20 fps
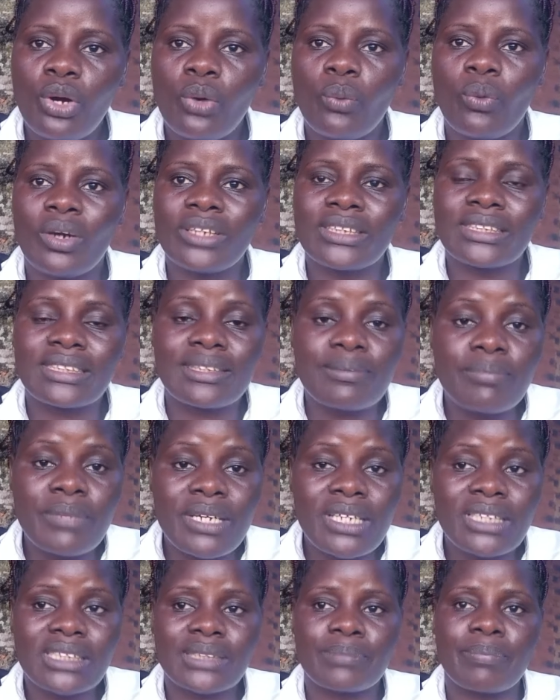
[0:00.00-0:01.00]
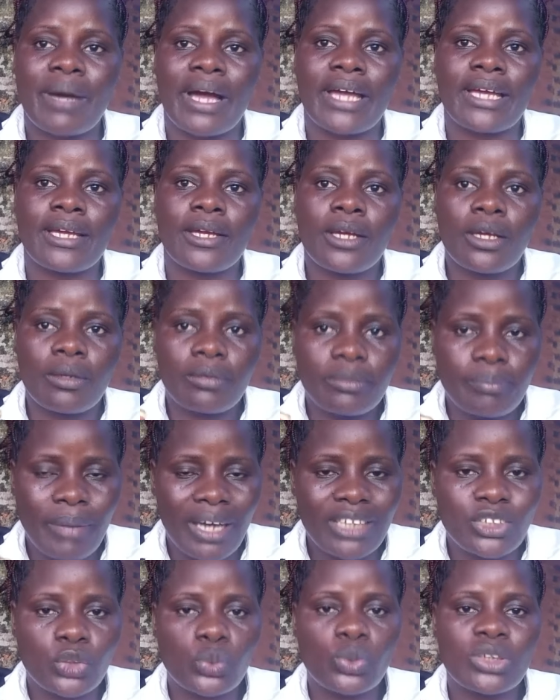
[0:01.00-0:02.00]
what it means by
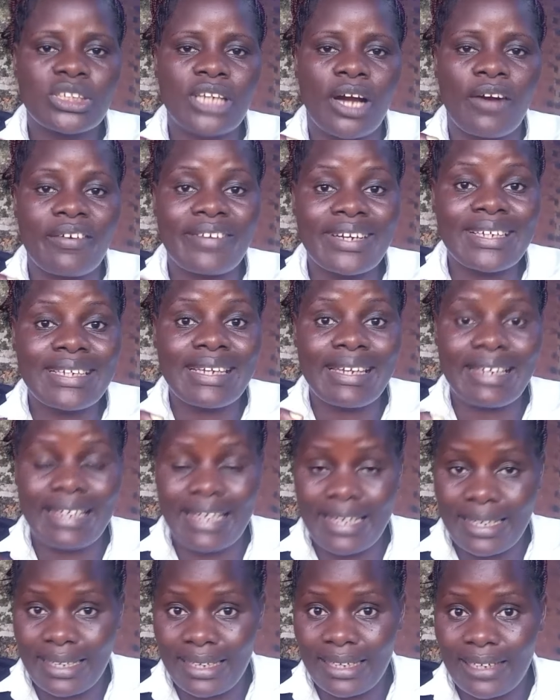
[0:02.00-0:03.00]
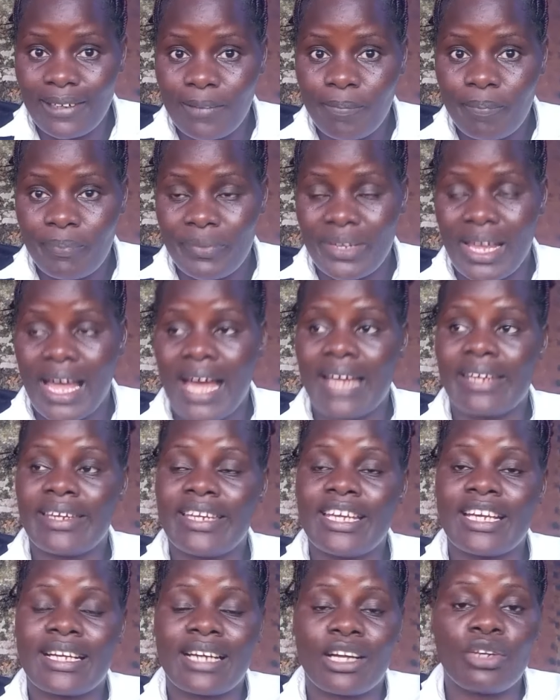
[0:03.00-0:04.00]
birds which are already laying and
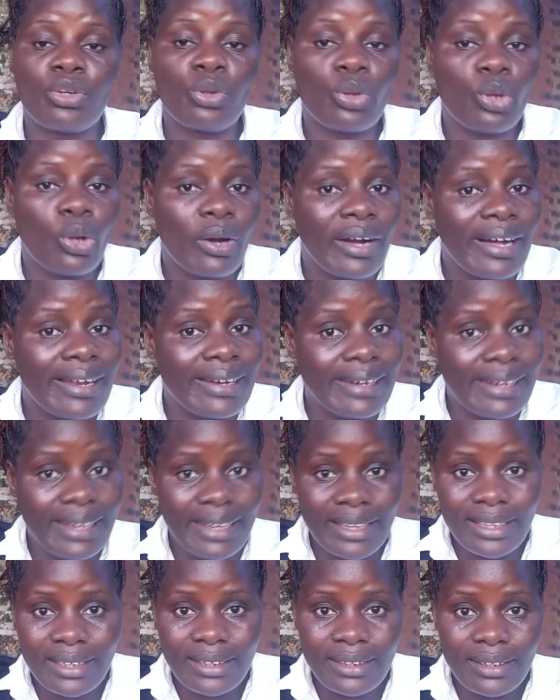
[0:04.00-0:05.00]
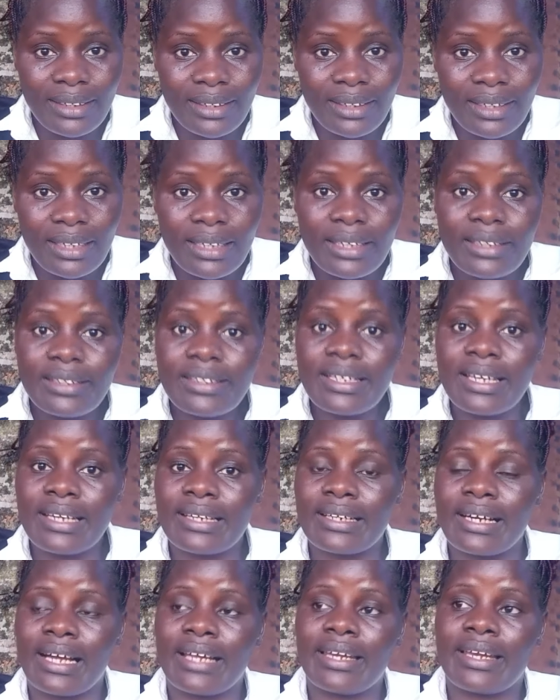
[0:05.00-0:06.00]
they can no longer lay. They
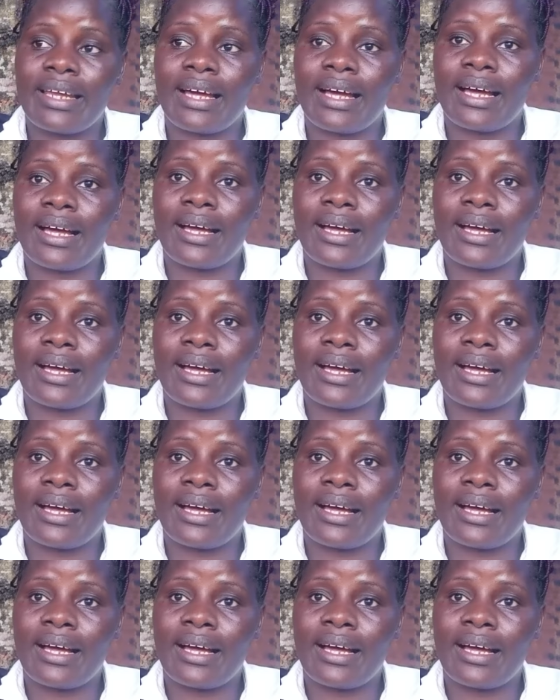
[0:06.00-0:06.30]
can